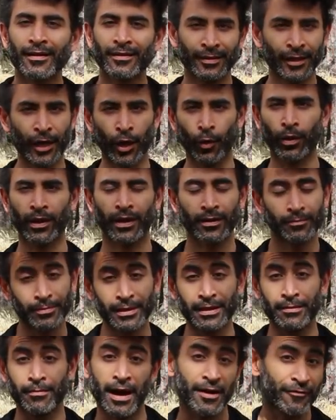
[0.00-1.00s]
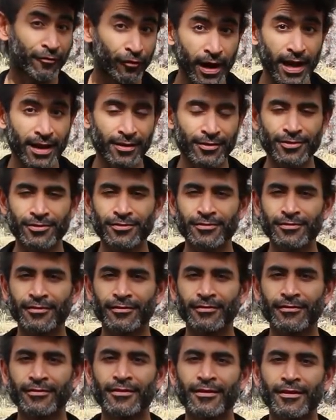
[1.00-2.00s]
they want to be my friend.
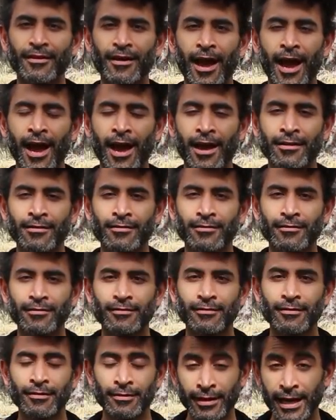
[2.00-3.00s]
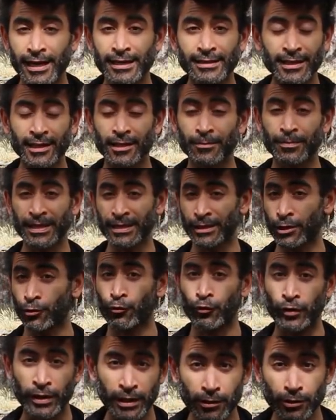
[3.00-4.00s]
And they tell me the
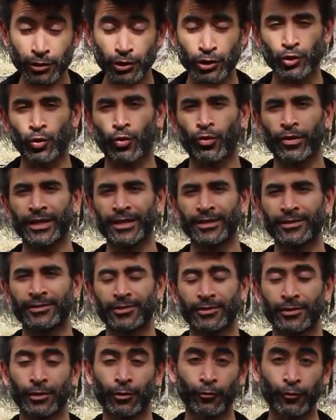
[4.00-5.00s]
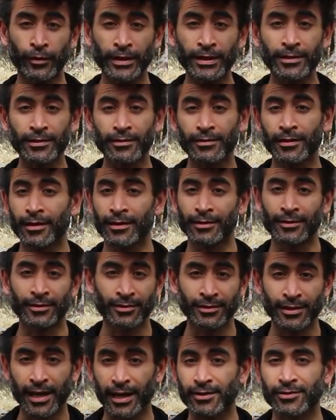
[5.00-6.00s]
real stories, the real
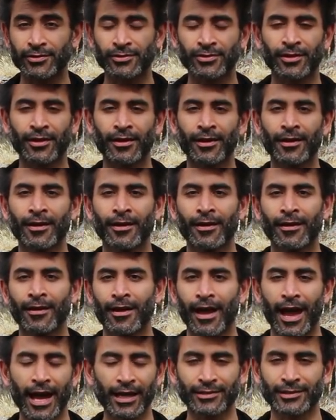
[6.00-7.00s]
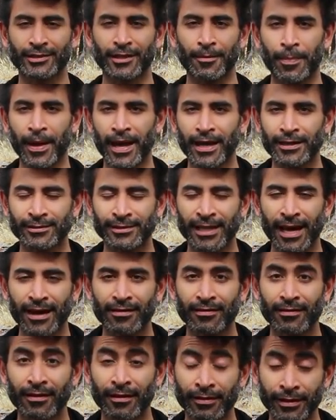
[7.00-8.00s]
sex escapades
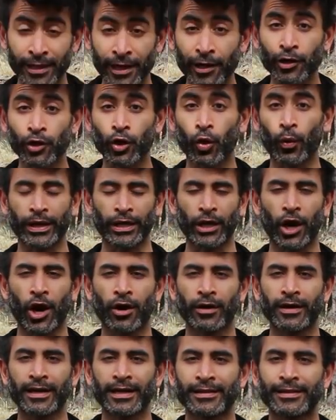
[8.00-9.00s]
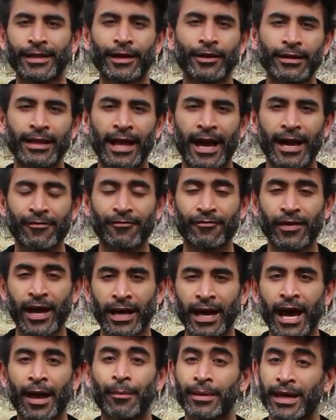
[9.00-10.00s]
that they're going on in their life,
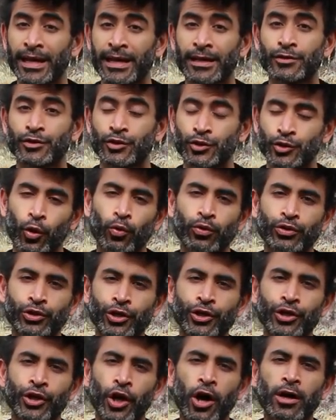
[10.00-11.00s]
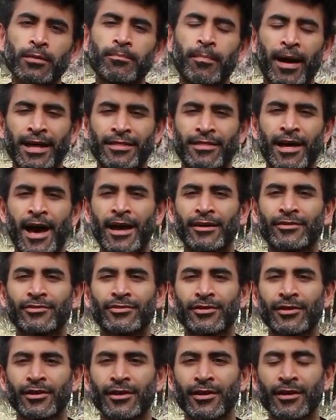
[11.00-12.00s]
and I'm getting so turned on by
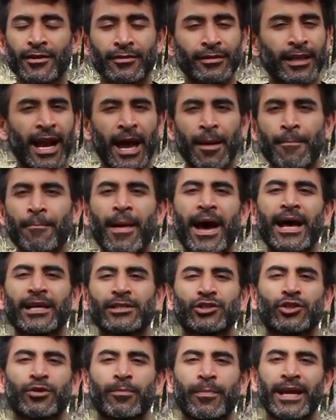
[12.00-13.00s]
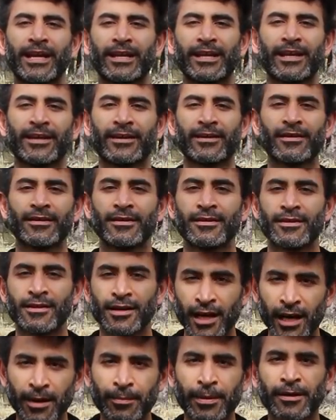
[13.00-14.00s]
that that I'm masturbating,
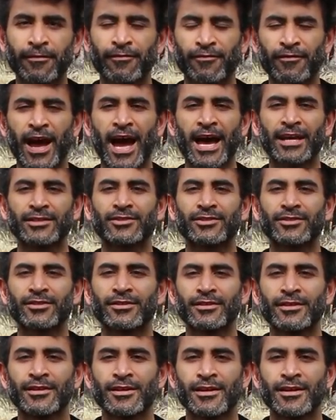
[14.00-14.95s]
coming fast,